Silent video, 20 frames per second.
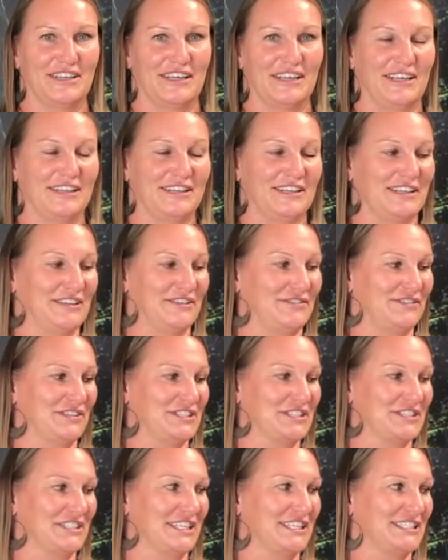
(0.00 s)
And then the
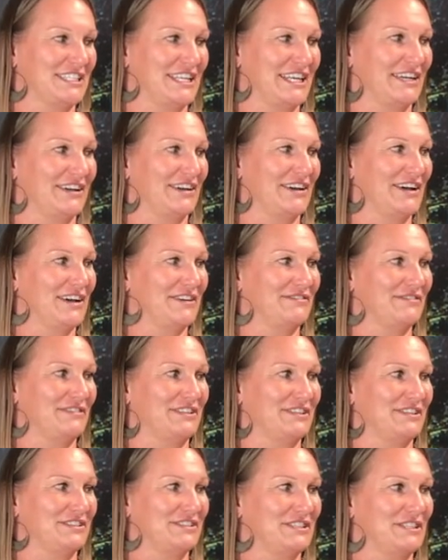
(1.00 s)
fish is going to take off
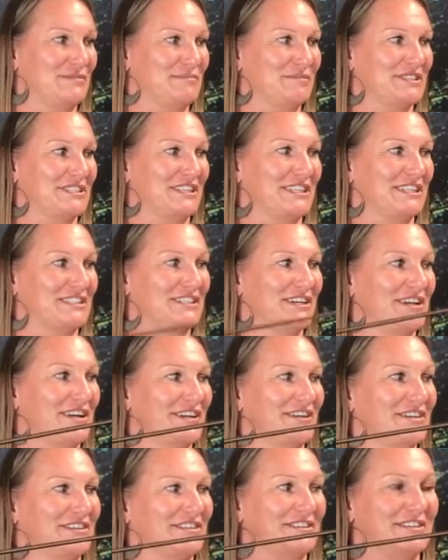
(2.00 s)
and your tip is going to
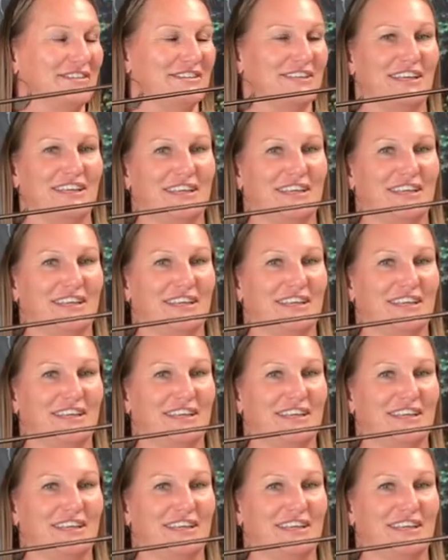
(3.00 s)
toggle,